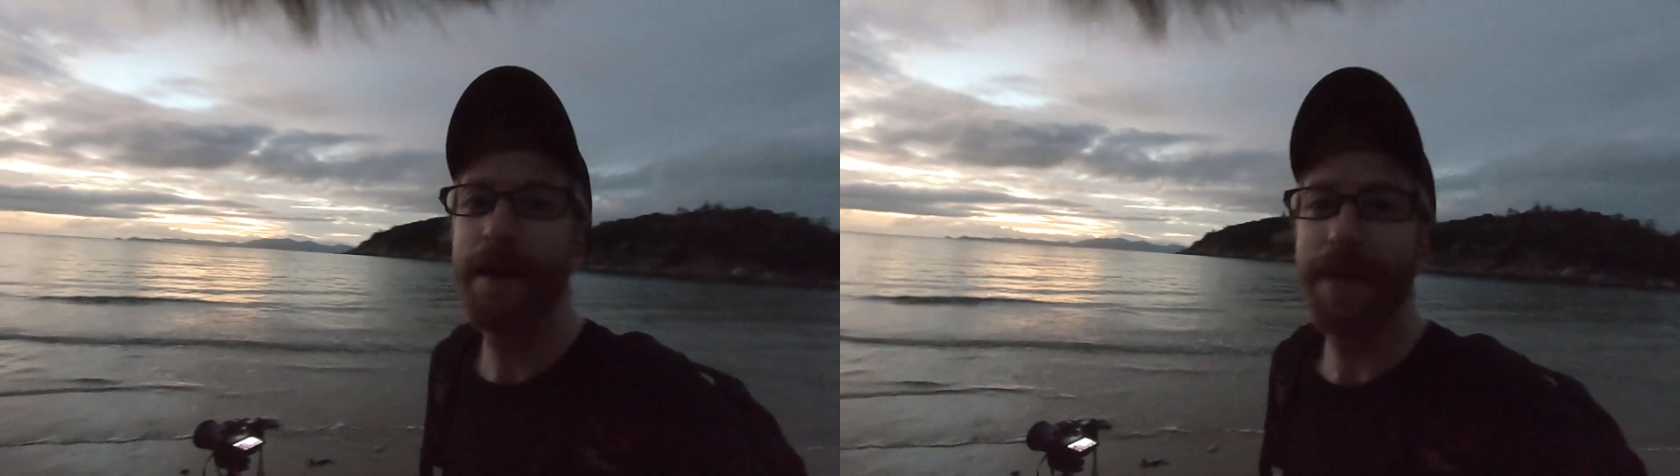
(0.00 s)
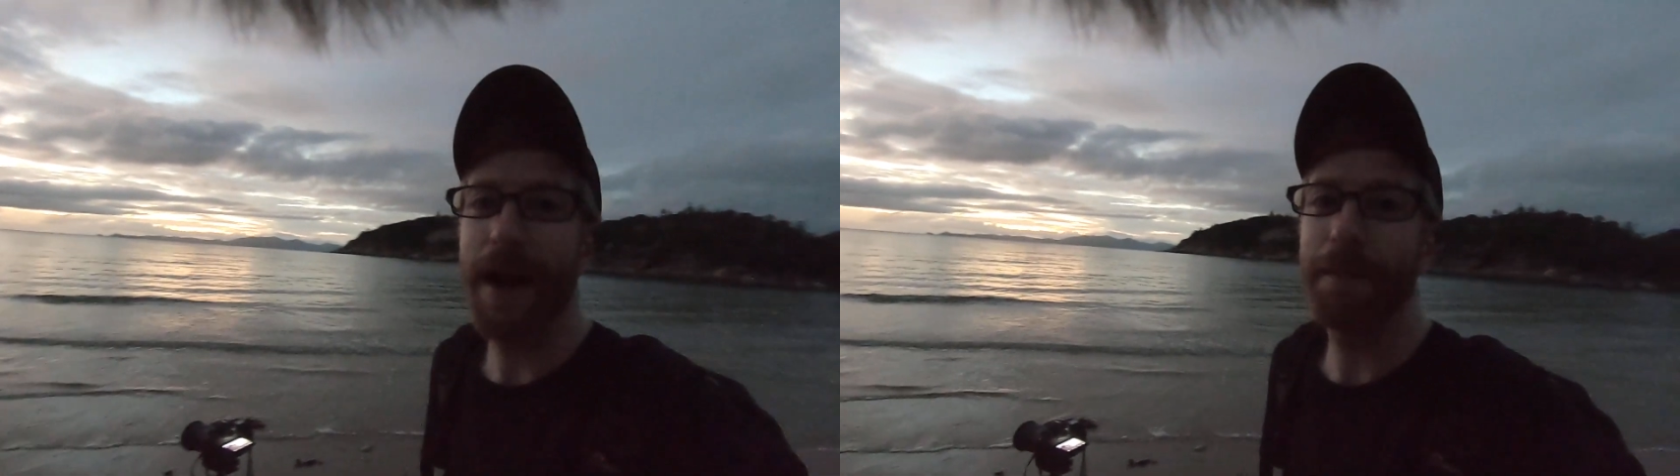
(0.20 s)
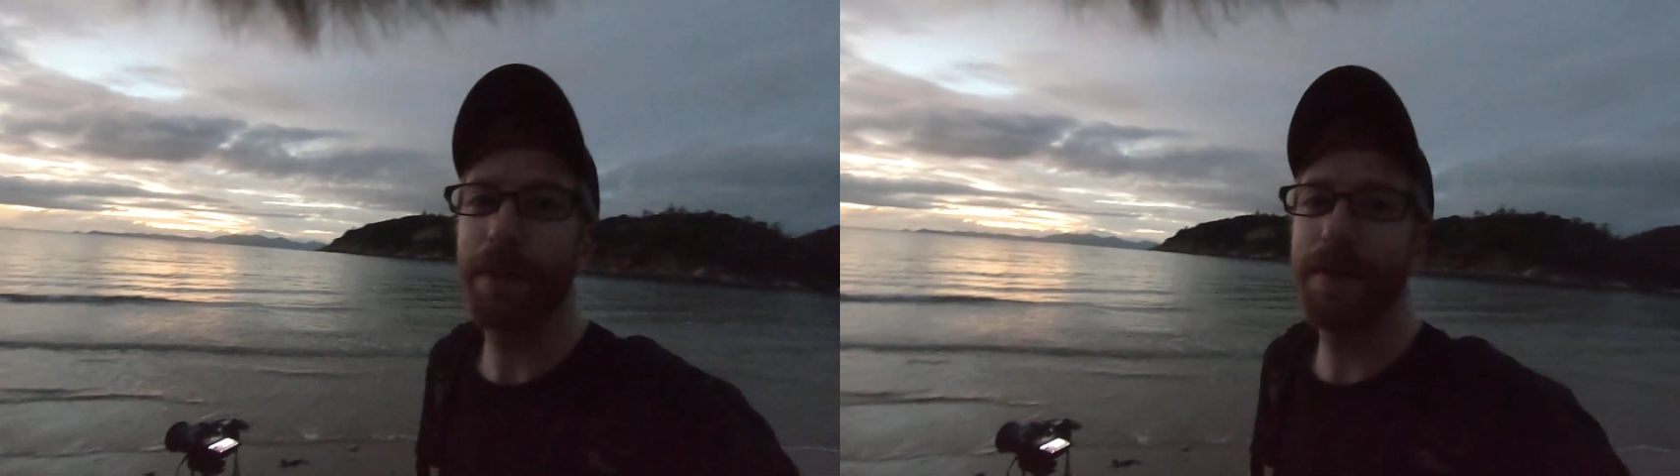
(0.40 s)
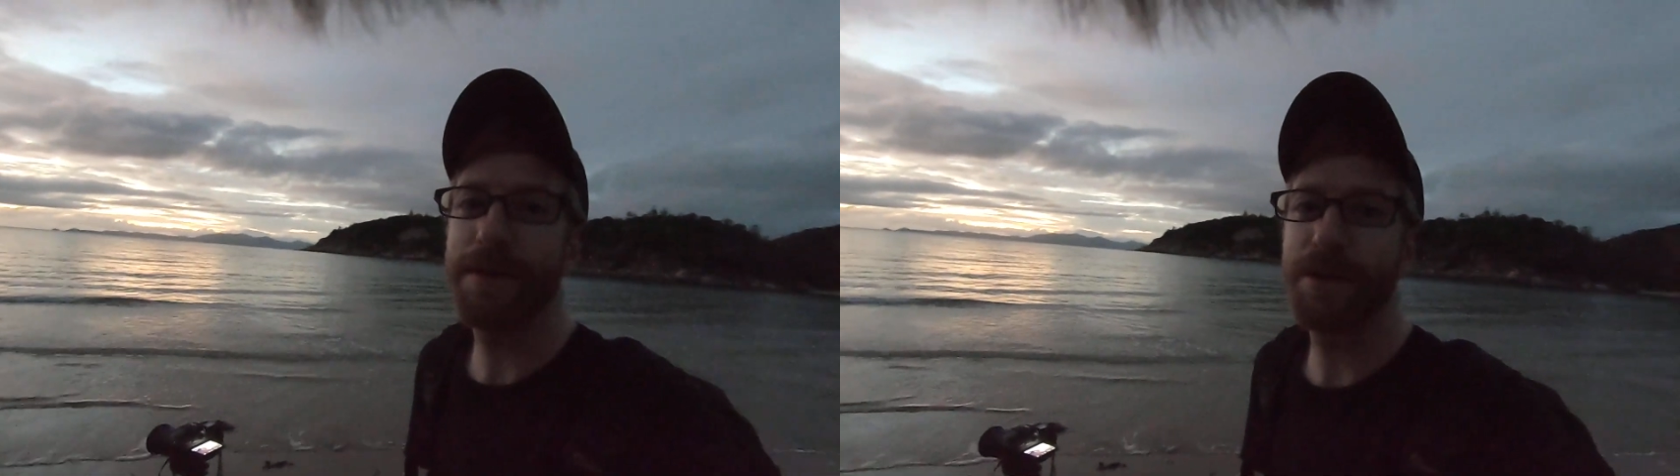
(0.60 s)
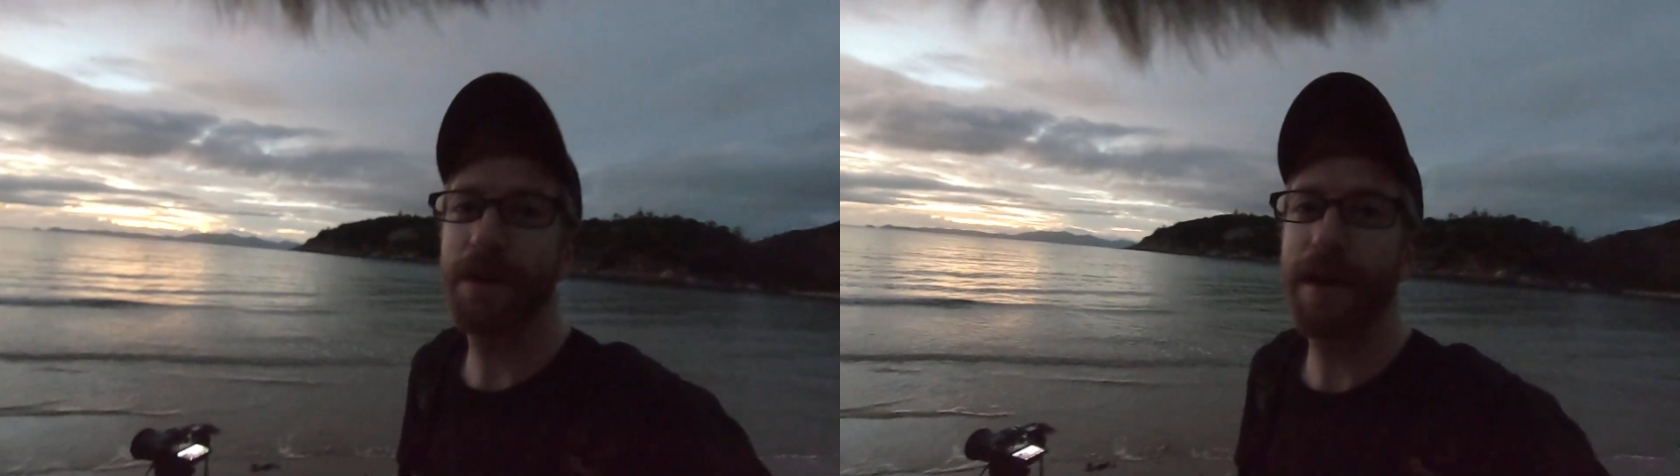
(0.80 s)
Then I'll blend the
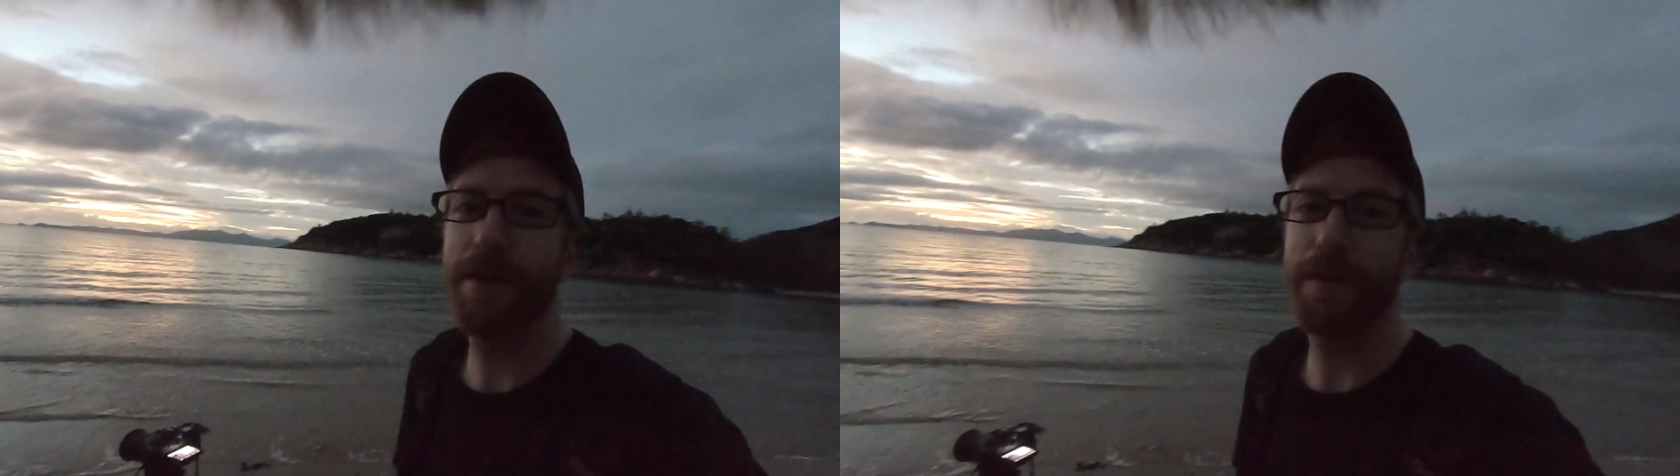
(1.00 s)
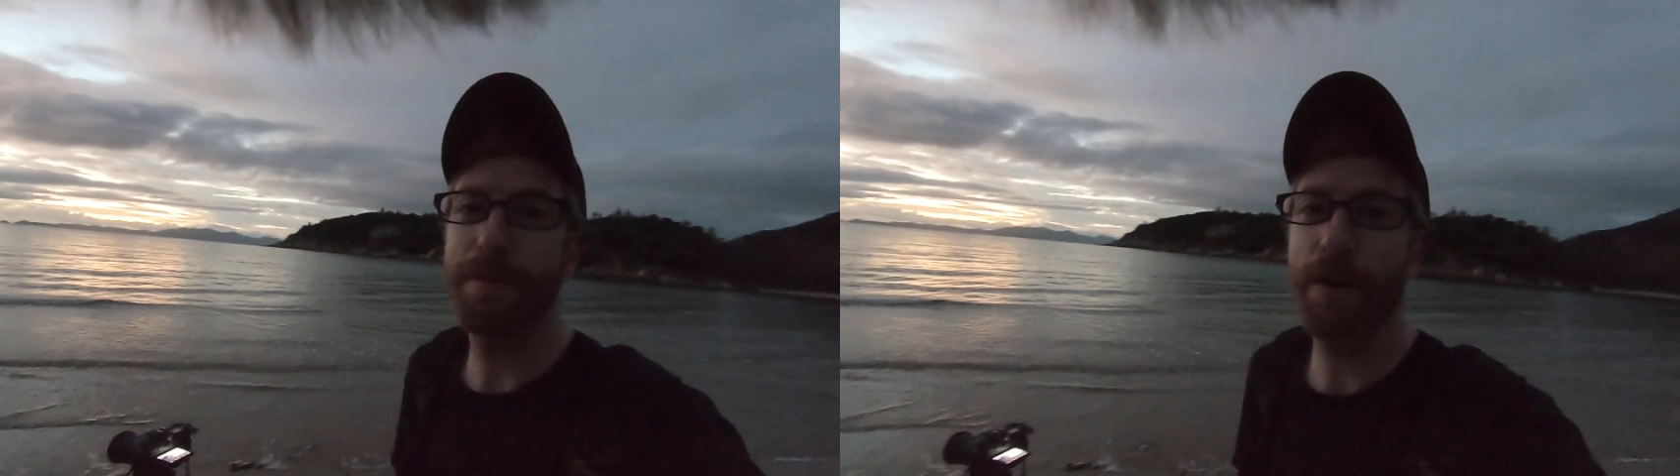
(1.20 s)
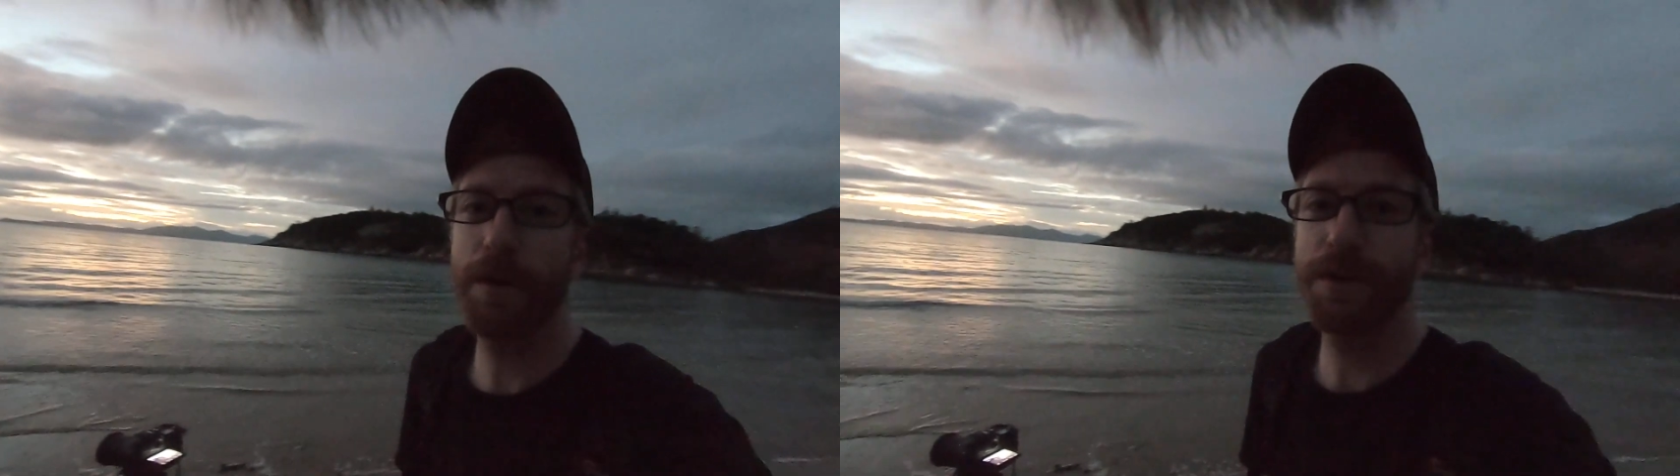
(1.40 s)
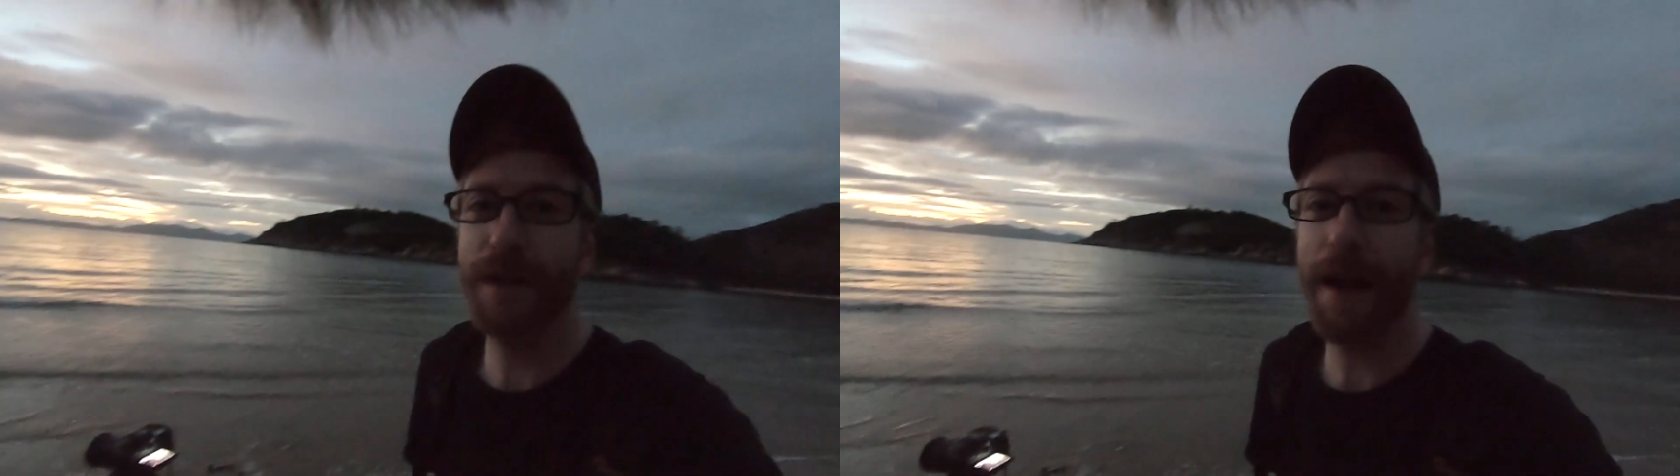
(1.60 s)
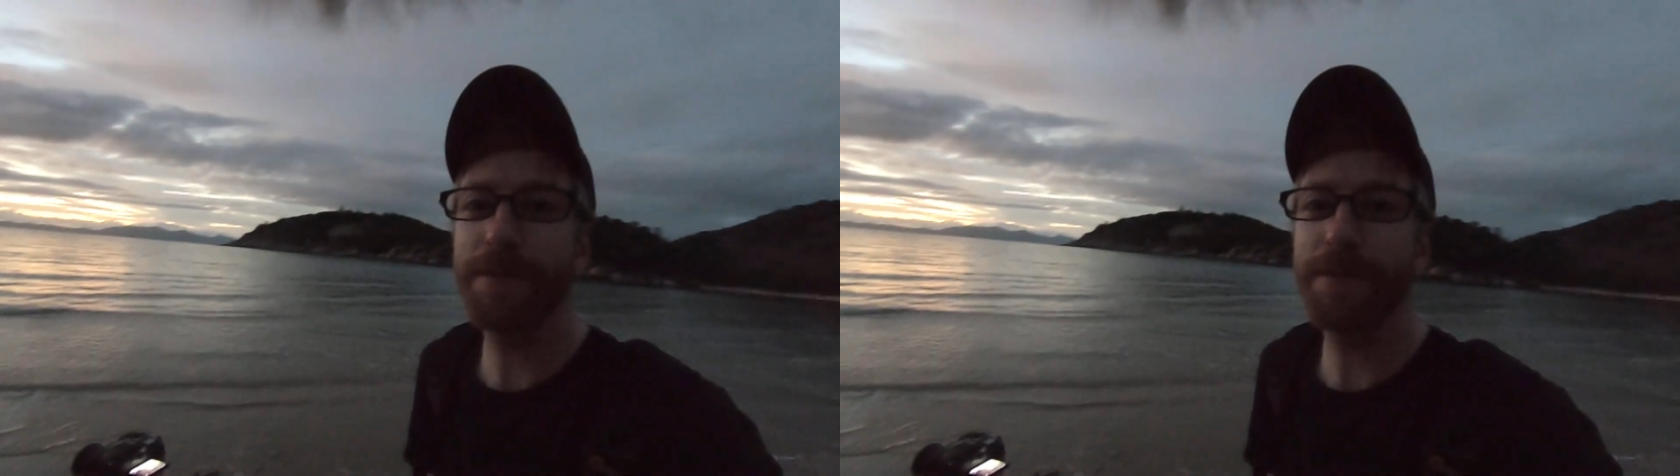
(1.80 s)
two together in Photoshop